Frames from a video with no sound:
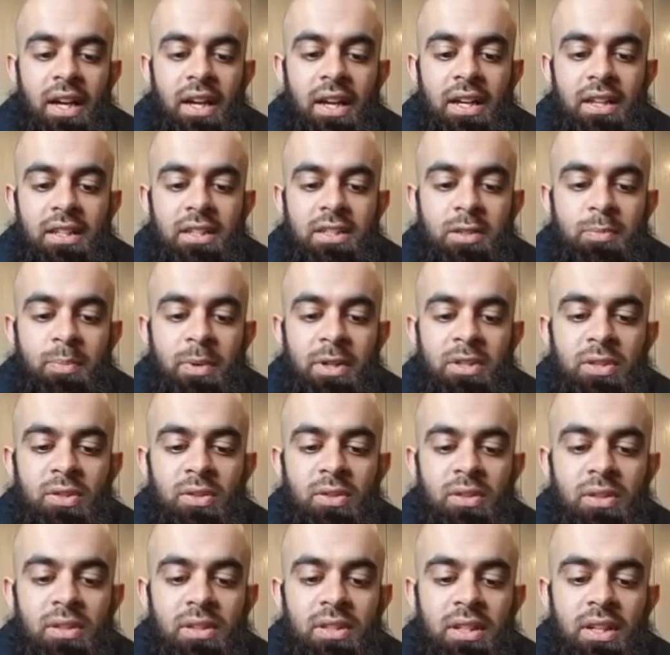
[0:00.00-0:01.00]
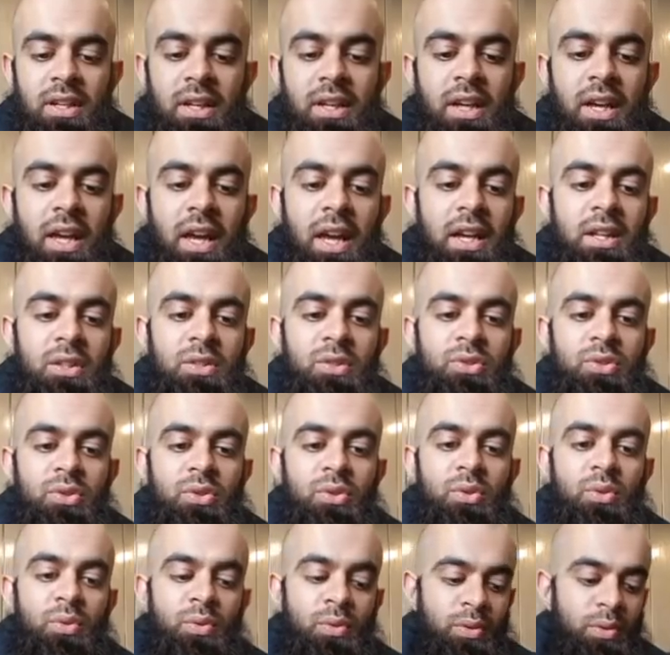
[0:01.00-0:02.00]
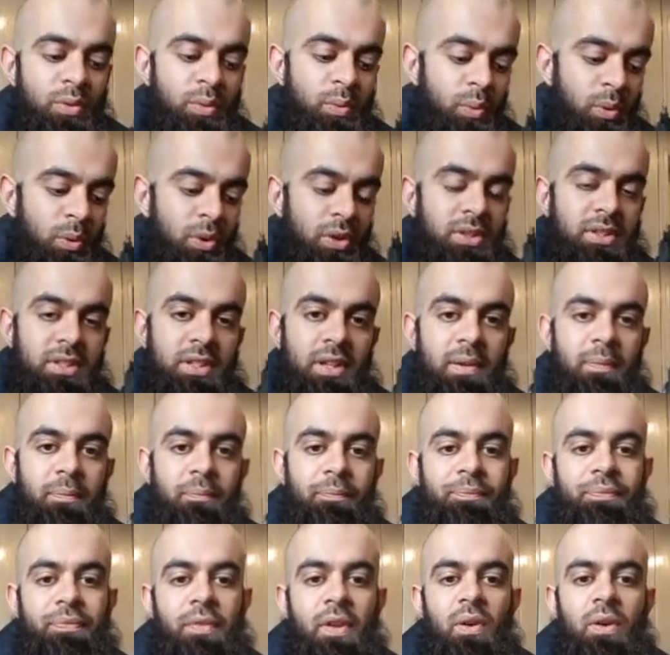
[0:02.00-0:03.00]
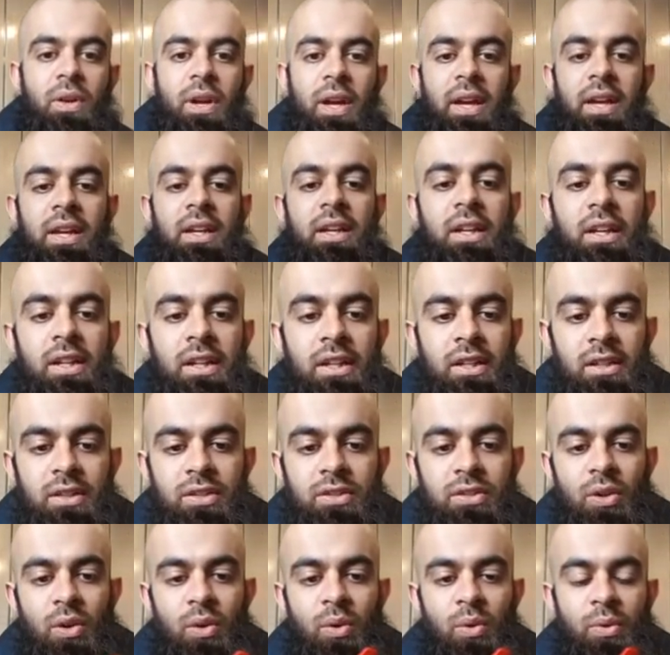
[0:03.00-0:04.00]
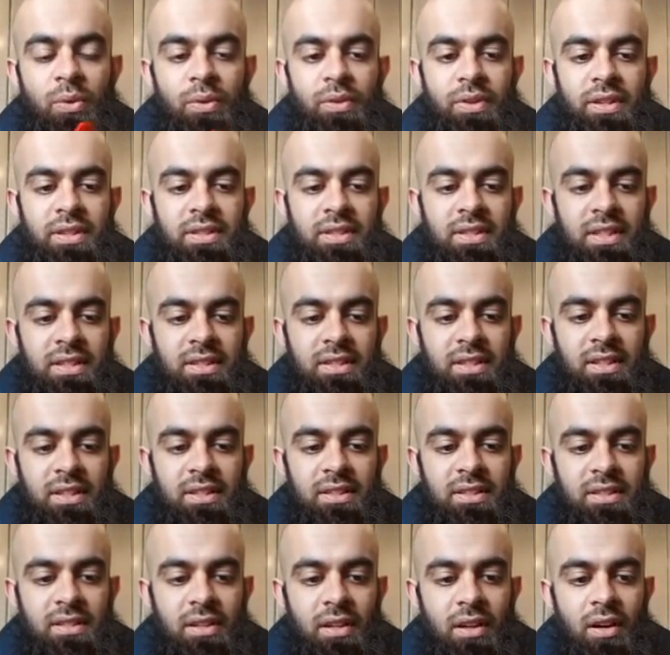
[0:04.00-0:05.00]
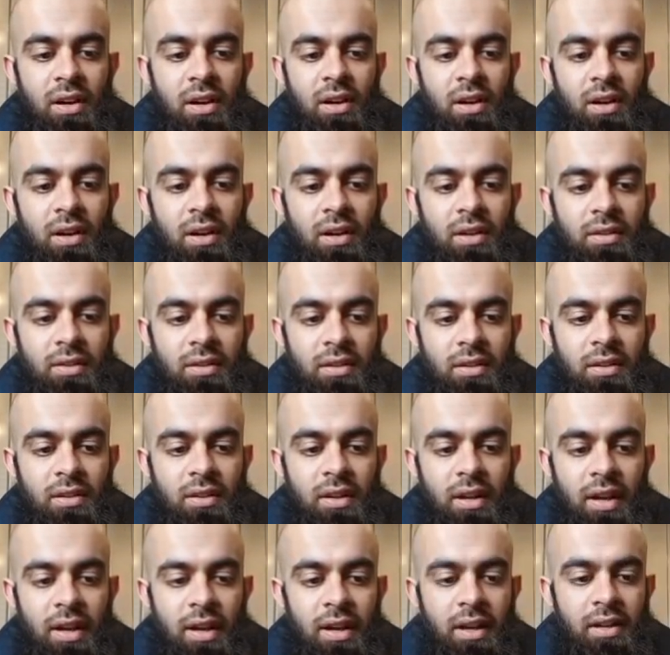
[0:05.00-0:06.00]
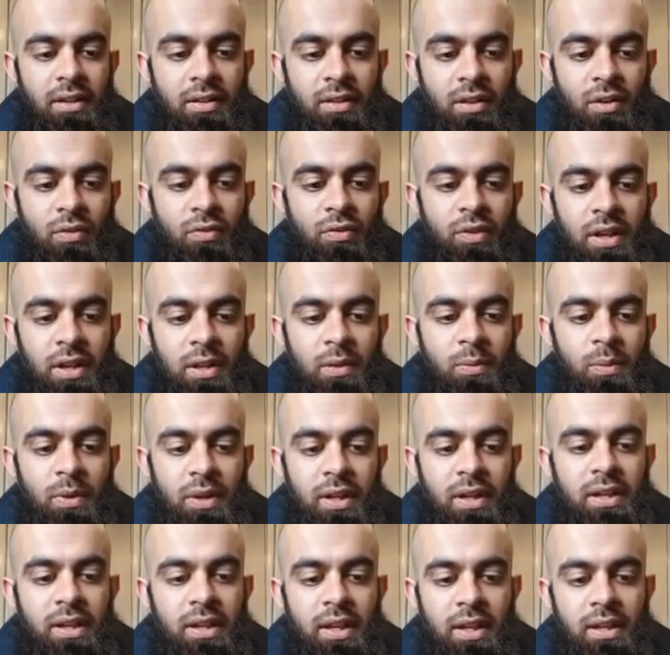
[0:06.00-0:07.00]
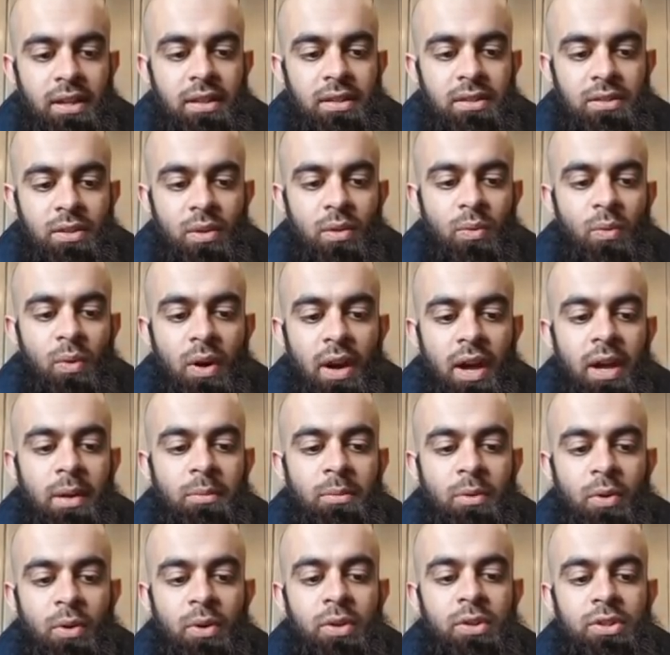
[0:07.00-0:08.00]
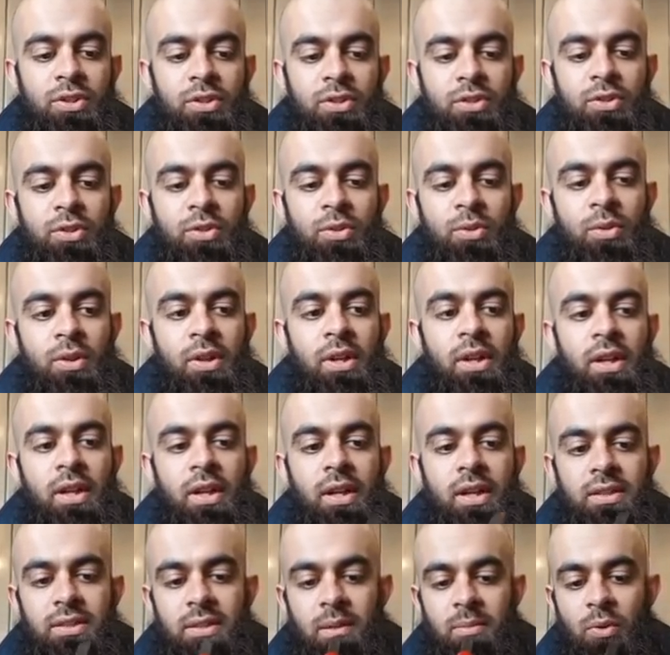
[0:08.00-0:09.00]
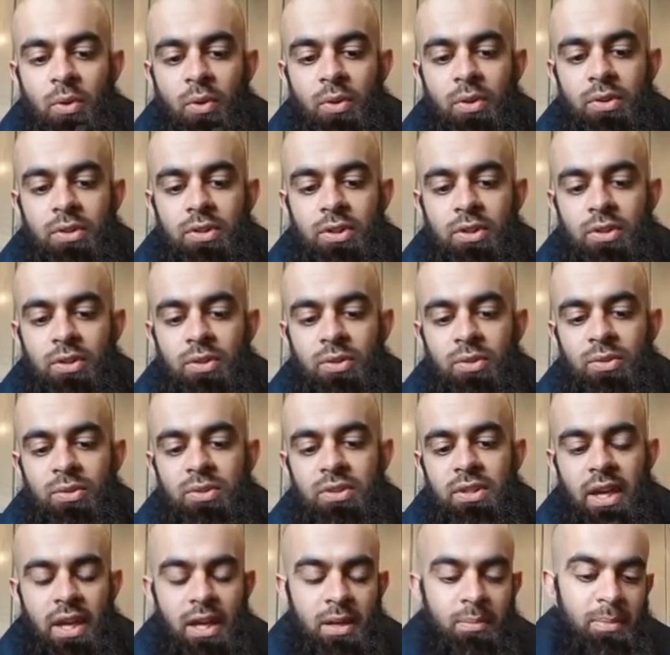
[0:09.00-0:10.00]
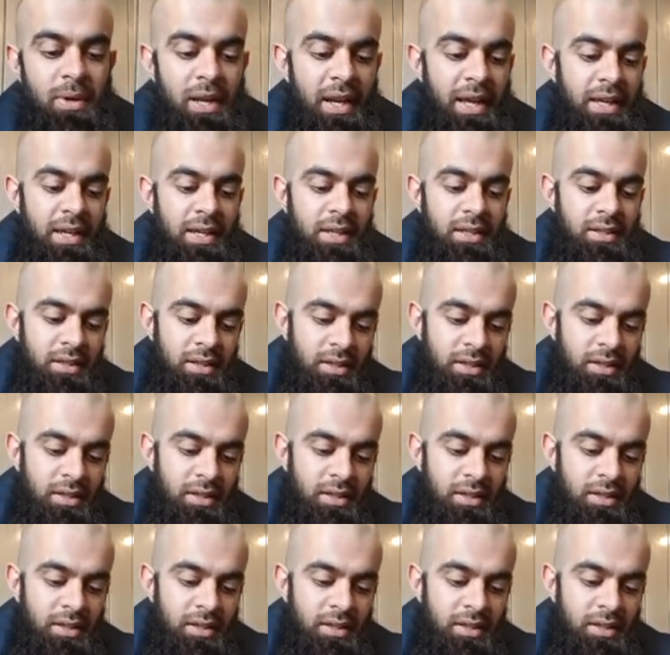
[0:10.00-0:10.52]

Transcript: spittled into the water. Okay, so the scissors are not really working, so what I'm going to do is I'm going to use a blade